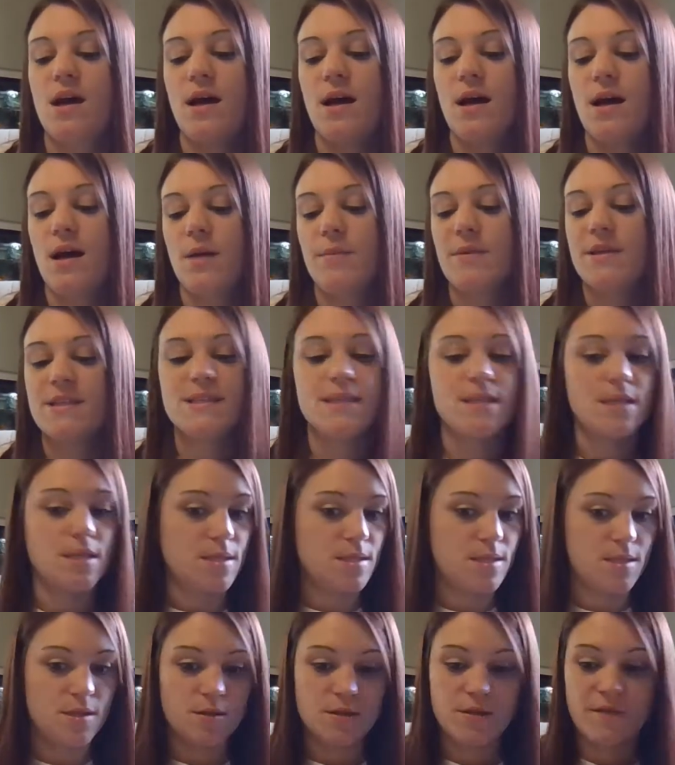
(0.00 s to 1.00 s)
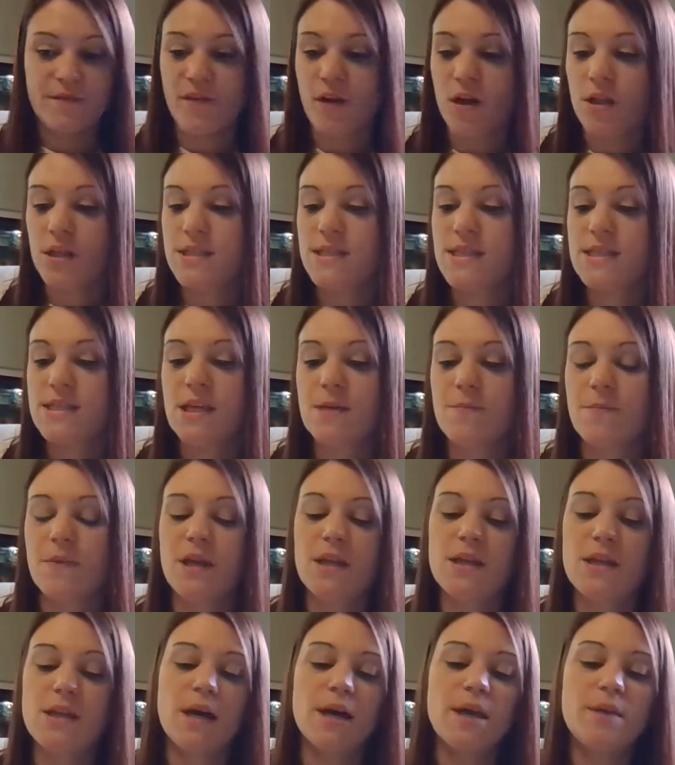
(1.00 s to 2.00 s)
Um, it's easier to fall asleep
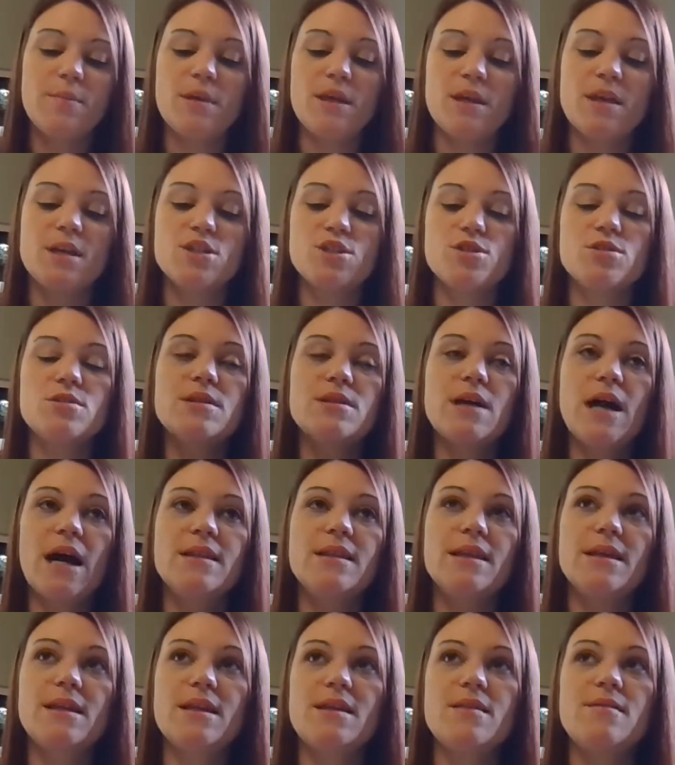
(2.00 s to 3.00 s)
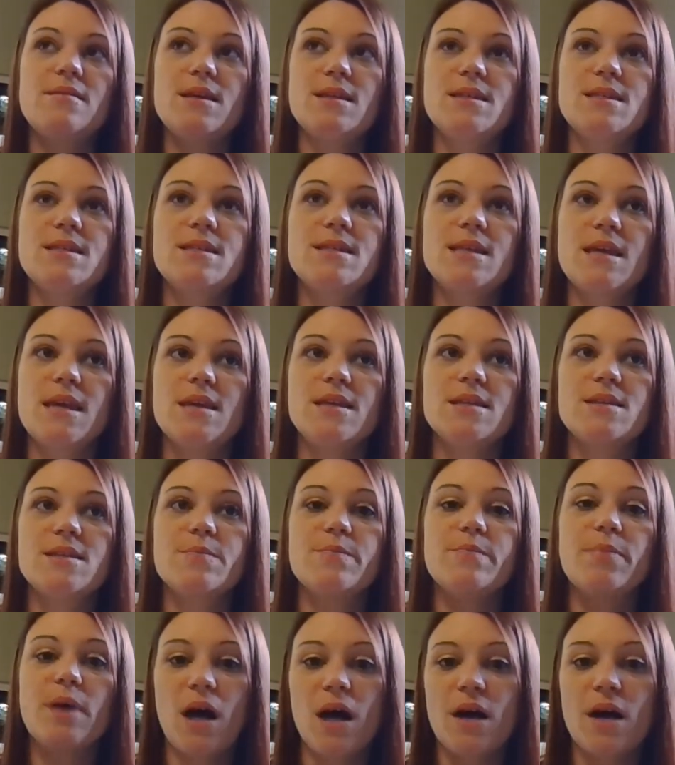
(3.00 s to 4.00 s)
at night because you're not letting these things
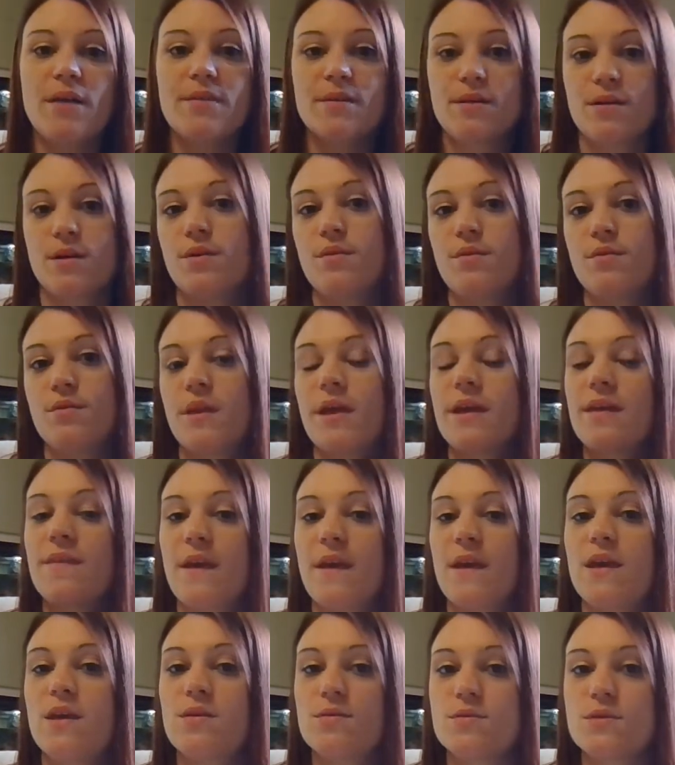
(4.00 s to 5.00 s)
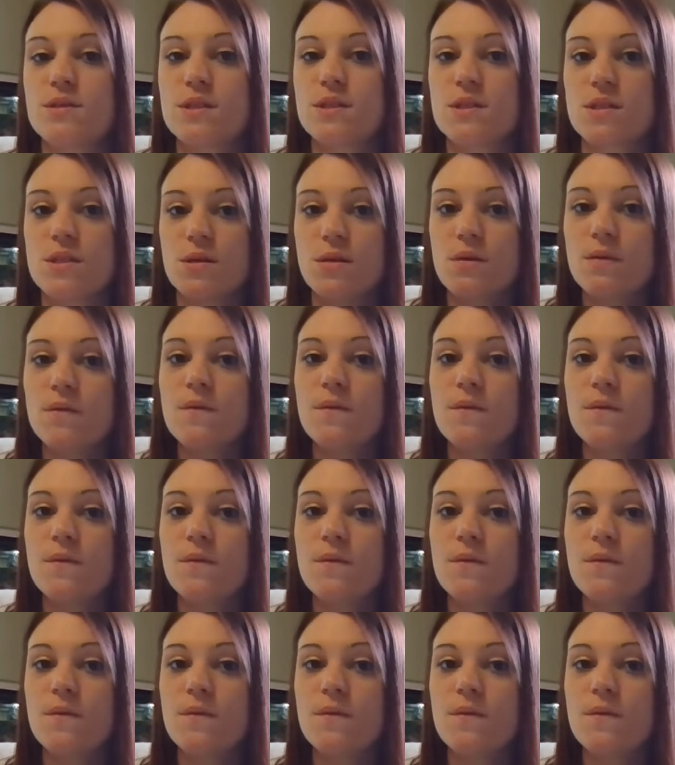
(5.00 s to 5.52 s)
bother you like they used to.